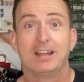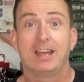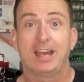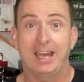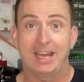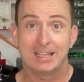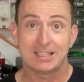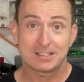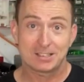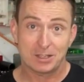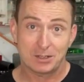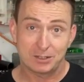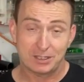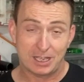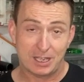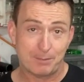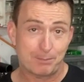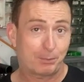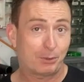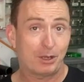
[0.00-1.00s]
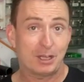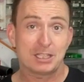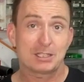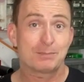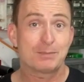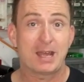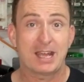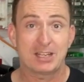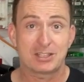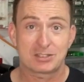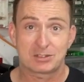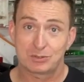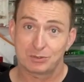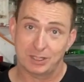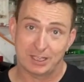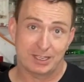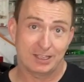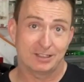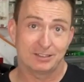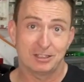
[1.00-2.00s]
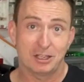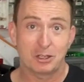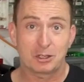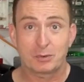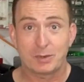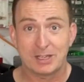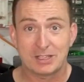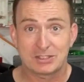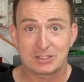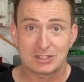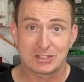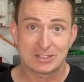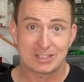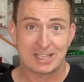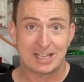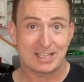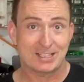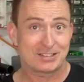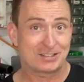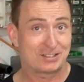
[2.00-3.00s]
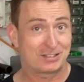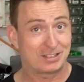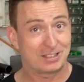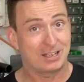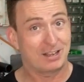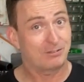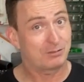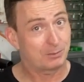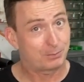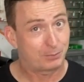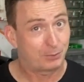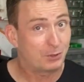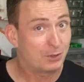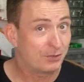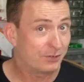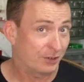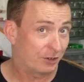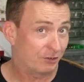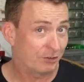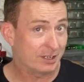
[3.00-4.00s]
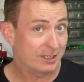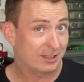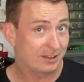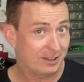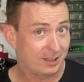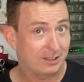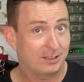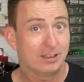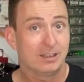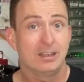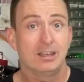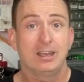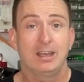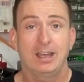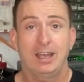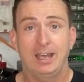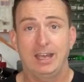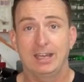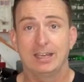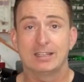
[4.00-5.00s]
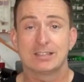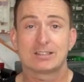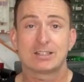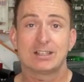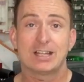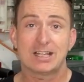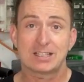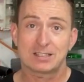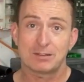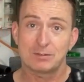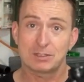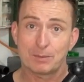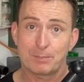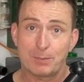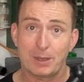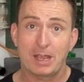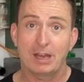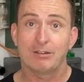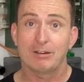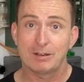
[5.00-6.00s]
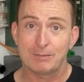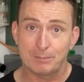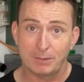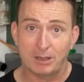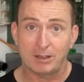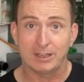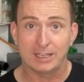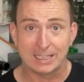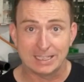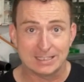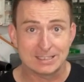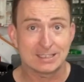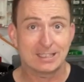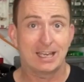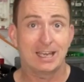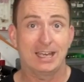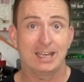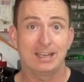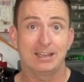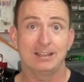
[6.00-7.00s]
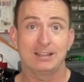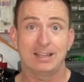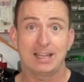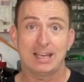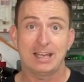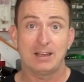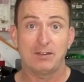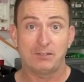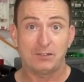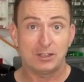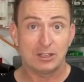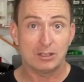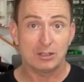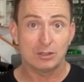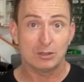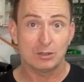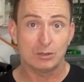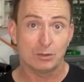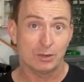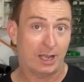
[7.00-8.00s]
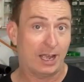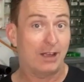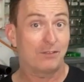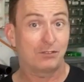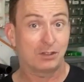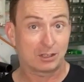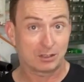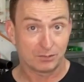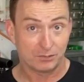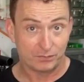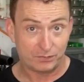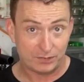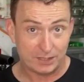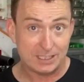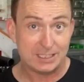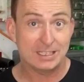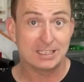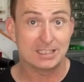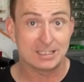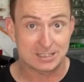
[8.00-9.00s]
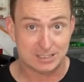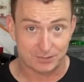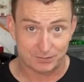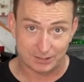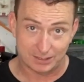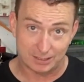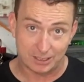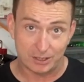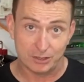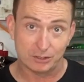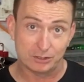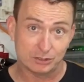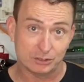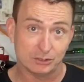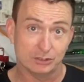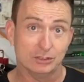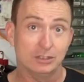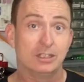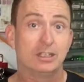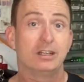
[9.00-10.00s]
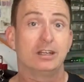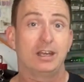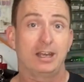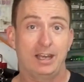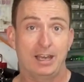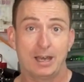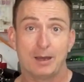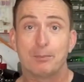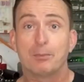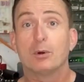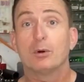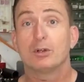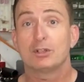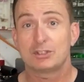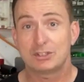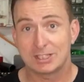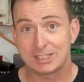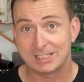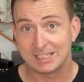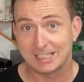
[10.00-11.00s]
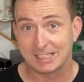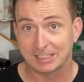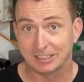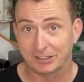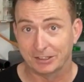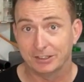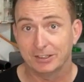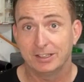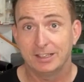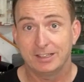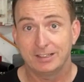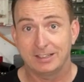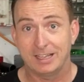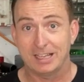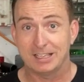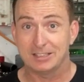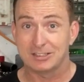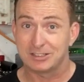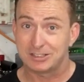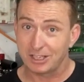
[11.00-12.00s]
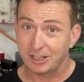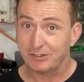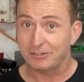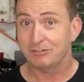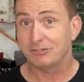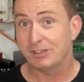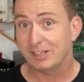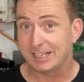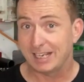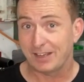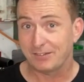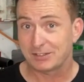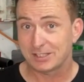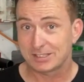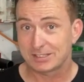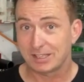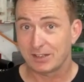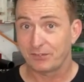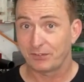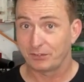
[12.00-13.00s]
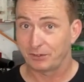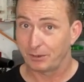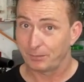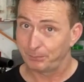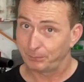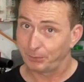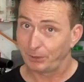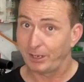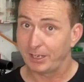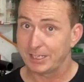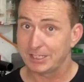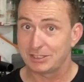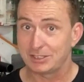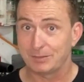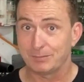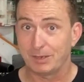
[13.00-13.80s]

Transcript: And so they price matched, no questions asked, didn't have to prove it or anything. And so that's something to bear in mind, that if you have the convenience of a local Porsche dealer, that you don't really have to suffer on price.